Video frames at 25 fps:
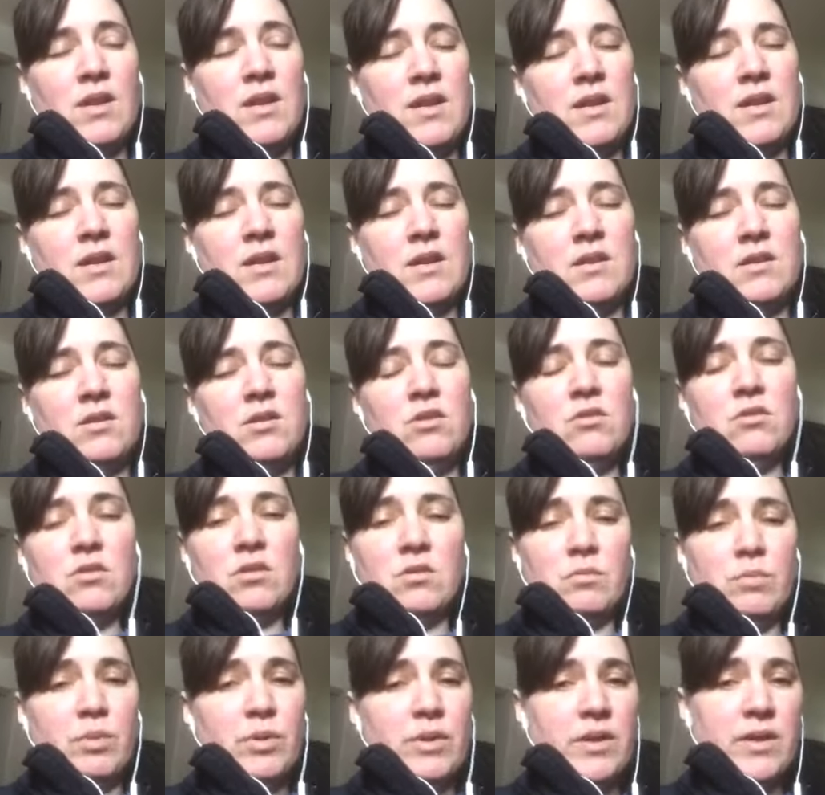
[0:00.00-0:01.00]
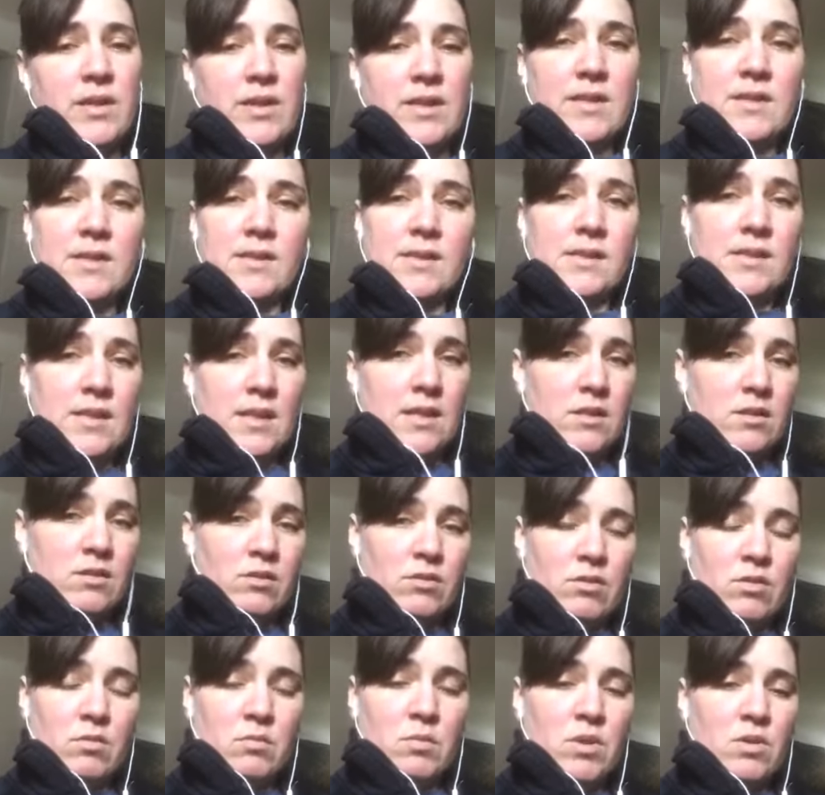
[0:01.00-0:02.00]
and you didn't put it in
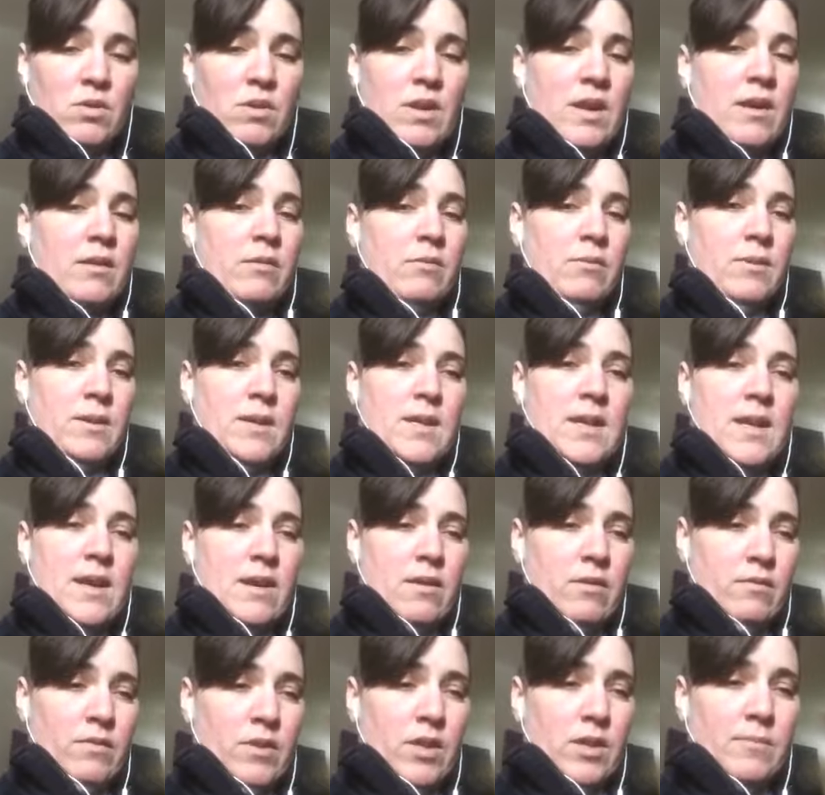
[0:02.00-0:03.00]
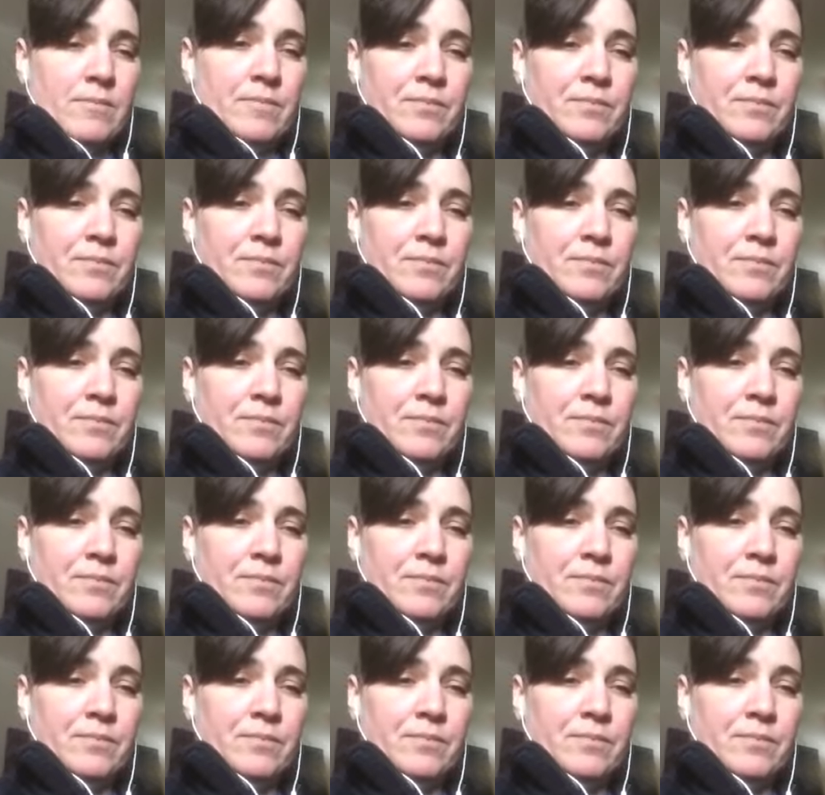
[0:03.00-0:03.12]
standalone mode. How do we get out of it?